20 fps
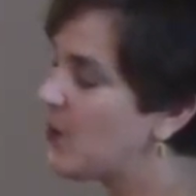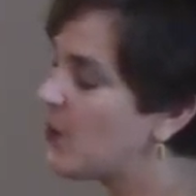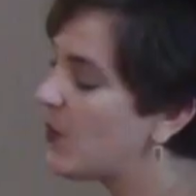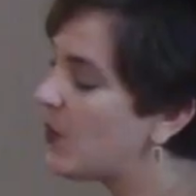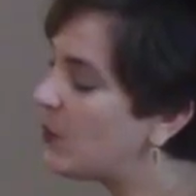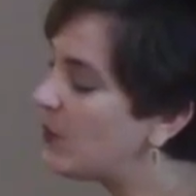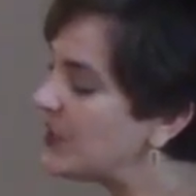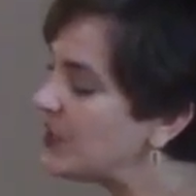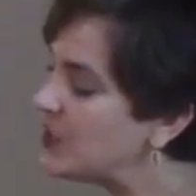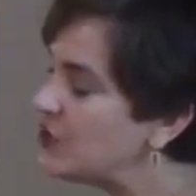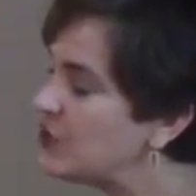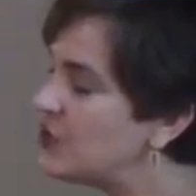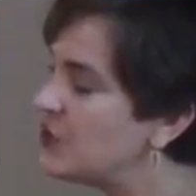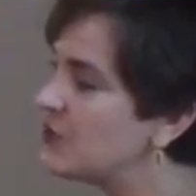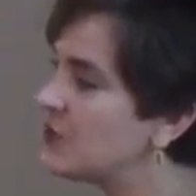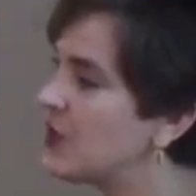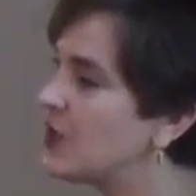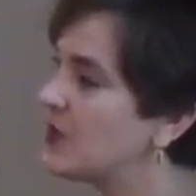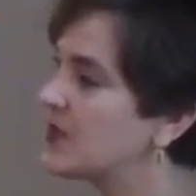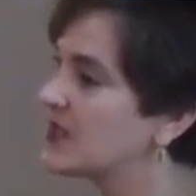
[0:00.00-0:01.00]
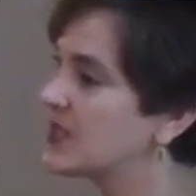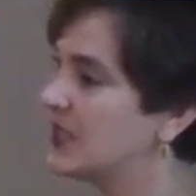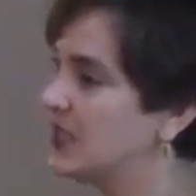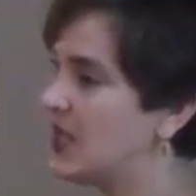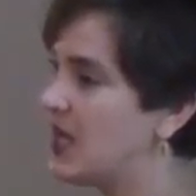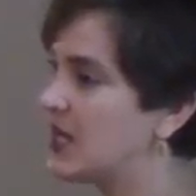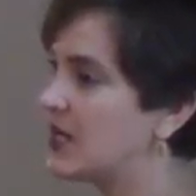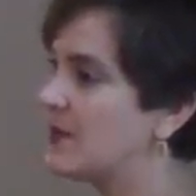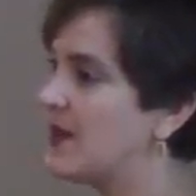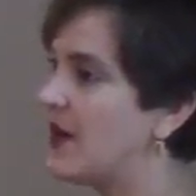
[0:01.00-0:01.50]
What we do know is a
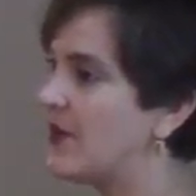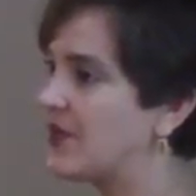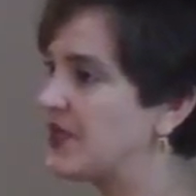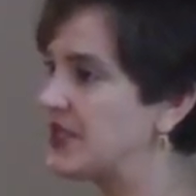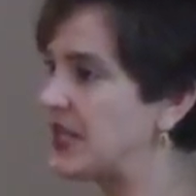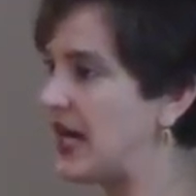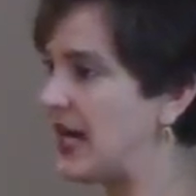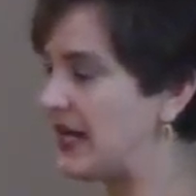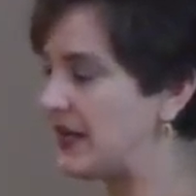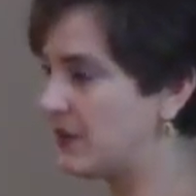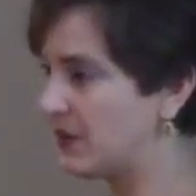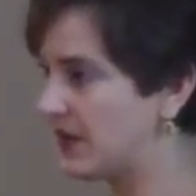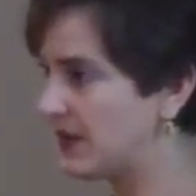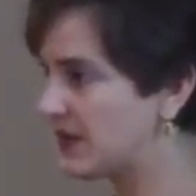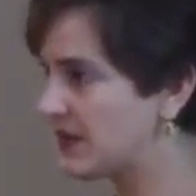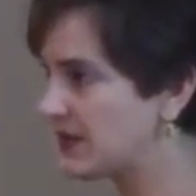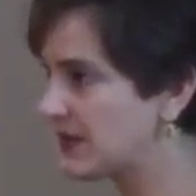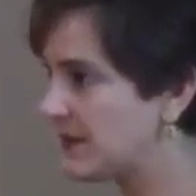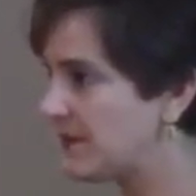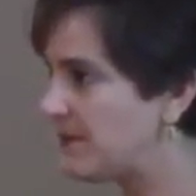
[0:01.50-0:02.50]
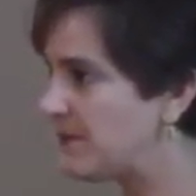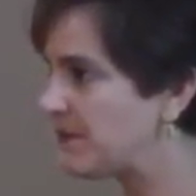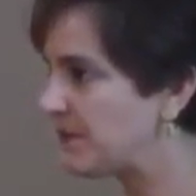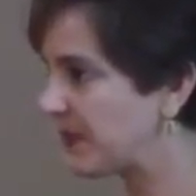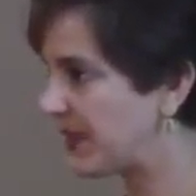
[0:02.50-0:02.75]
lot about the Tigris,